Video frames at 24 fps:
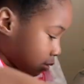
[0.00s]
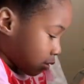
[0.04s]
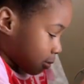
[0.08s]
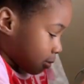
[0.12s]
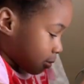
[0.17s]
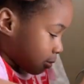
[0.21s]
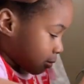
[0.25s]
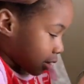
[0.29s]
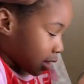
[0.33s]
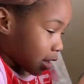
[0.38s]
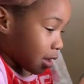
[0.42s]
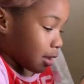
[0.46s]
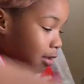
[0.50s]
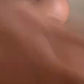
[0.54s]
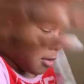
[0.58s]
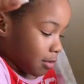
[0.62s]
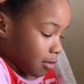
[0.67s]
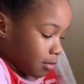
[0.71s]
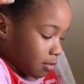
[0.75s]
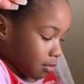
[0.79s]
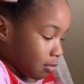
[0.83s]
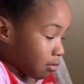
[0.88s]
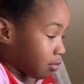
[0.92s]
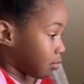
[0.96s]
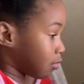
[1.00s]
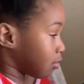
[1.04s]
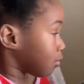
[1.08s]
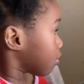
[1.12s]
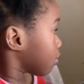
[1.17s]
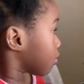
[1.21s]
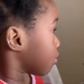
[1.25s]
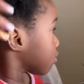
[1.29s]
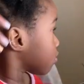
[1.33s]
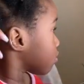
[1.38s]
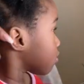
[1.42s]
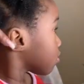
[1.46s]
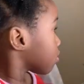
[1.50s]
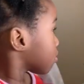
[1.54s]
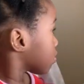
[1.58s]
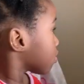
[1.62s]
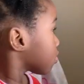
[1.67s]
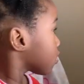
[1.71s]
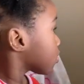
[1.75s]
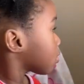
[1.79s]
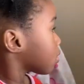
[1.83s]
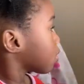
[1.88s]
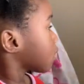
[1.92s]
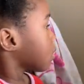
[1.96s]
to manage. I also seal
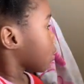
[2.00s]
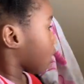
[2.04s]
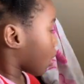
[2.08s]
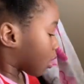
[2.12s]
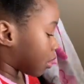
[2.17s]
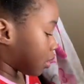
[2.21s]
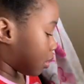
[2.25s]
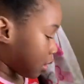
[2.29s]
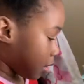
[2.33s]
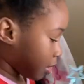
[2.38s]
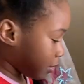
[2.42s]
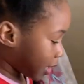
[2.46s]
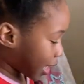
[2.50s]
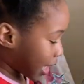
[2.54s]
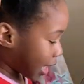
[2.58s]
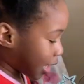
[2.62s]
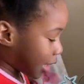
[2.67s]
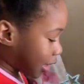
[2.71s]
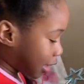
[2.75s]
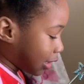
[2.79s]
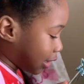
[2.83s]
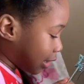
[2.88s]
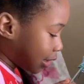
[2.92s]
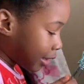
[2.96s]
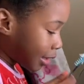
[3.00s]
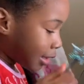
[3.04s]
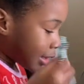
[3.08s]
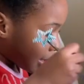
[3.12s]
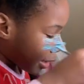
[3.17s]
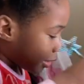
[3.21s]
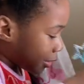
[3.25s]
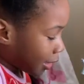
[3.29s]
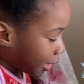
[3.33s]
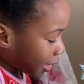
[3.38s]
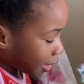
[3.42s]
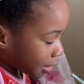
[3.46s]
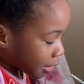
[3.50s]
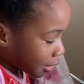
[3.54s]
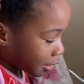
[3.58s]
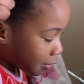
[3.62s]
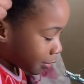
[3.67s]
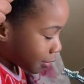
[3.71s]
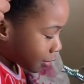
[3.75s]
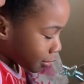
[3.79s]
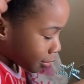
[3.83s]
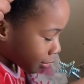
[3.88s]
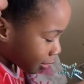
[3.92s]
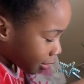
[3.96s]
in the moisture with a
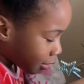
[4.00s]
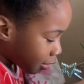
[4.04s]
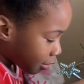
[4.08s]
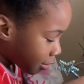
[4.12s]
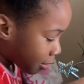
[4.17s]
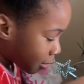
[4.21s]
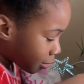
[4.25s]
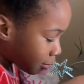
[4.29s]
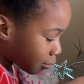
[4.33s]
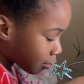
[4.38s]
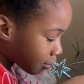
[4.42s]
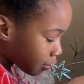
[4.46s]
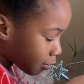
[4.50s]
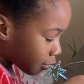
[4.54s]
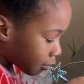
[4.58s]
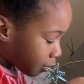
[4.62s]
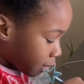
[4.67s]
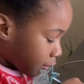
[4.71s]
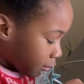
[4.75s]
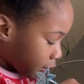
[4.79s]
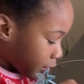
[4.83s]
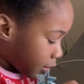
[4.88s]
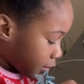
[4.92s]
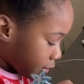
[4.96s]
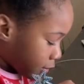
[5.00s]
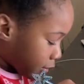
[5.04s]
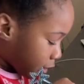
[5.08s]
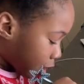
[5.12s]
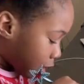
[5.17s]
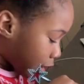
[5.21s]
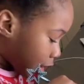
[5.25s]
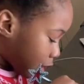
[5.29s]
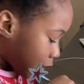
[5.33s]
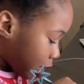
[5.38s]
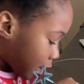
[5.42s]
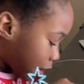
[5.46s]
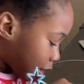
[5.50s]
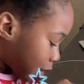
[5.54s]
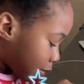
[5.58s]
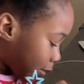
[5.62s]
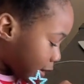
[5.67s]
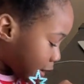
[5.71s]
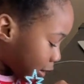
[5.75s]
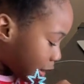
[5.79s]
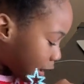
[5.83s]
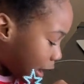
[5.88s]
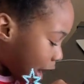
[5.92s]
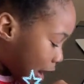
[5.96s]
little bit of oil,
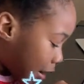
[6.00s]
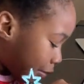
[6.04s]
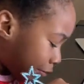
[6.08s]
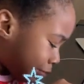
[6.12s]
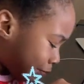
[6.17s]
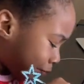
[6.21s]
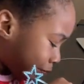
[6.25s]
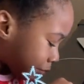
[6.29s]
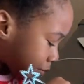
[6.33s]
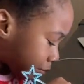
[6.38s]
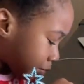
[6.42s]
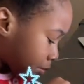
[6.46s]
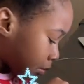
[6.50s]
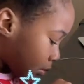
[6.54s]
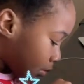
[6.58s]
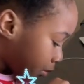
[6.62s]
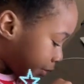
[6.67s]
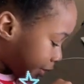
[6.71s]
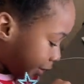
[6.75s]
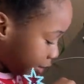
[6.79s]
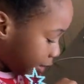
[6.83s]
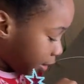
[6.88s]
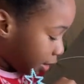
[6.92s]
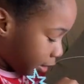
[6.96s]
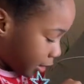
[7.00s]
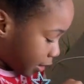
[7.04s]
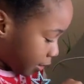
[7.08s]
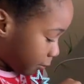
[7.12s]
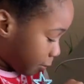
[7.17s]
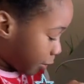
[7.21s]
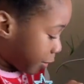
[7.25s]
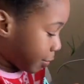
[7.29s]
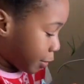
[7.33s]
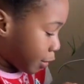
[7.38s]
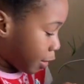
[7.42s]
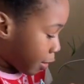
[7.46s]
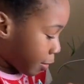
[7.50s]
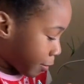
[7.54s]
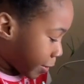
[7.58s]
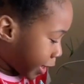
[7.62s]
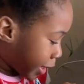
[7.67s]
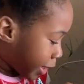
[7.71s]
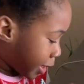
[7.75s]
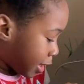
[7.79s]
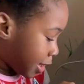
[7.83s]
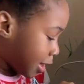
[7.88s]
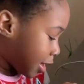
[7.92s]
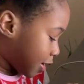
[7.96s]
and then
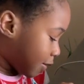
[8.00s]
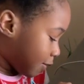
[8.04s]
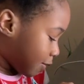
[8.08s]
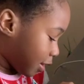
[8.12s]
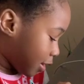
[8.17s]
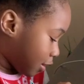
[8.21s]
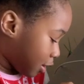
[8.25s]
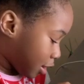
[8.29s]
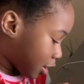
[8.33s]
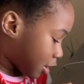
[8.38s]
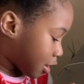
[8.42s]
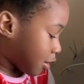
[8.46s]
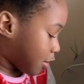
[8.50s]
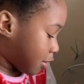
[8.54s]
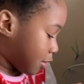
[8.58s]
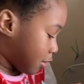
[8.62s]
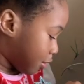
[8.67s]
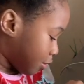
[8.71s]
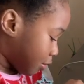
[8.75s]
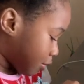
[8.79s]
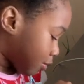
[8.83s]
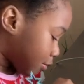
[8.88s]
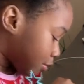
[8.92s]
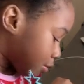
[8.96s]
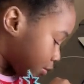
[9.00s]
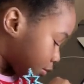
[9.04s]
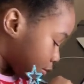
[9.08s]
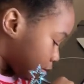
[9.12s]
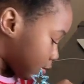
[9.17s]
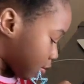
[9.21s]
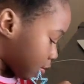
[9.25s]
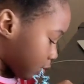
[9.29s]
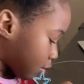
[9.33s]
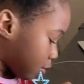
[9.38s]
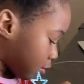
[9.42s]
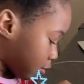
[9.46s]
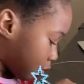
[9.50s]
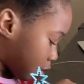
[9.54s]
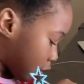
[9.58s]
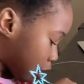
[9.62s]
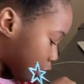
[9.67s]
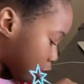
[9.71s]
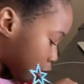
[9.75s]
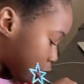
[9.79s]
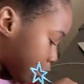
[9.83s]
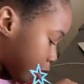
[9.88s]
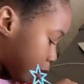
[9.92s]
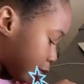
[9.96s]
I start to take my comb and
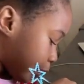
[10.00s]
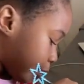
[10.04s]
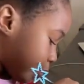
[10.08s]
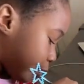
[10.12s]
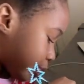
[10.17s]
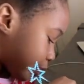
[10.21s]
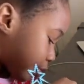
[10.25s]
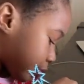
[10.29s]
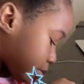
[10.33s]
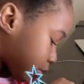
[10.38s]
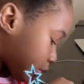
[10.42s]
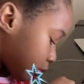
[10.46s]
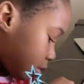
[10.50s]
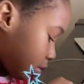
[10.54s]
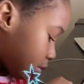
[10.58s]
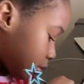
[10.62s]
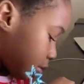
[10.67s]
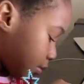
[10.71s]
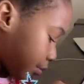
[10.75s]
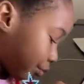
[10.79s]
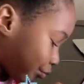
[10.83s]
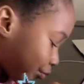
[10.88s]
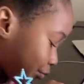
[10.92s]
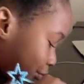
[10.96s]
I start from the ends